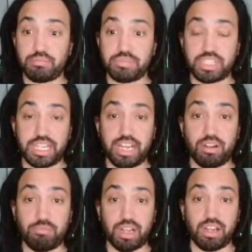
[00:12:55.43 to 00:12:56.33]
check
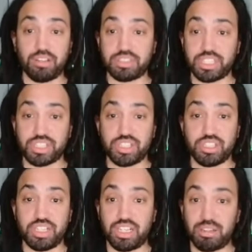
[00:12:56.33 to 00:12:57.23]
out my live
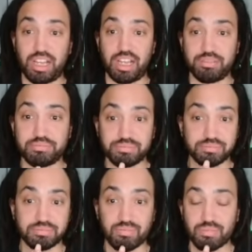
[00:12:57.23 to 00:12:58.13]
session,
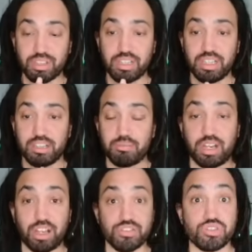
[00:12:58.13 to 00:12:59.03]
my
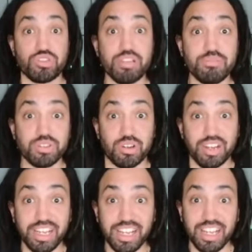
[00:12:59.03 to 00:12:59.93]
live stream,
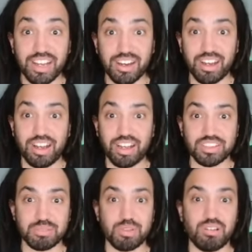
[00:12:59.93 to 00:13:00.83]
sorry,
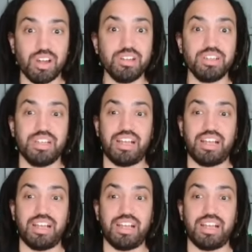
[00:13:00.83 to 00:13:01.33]
tomorrow.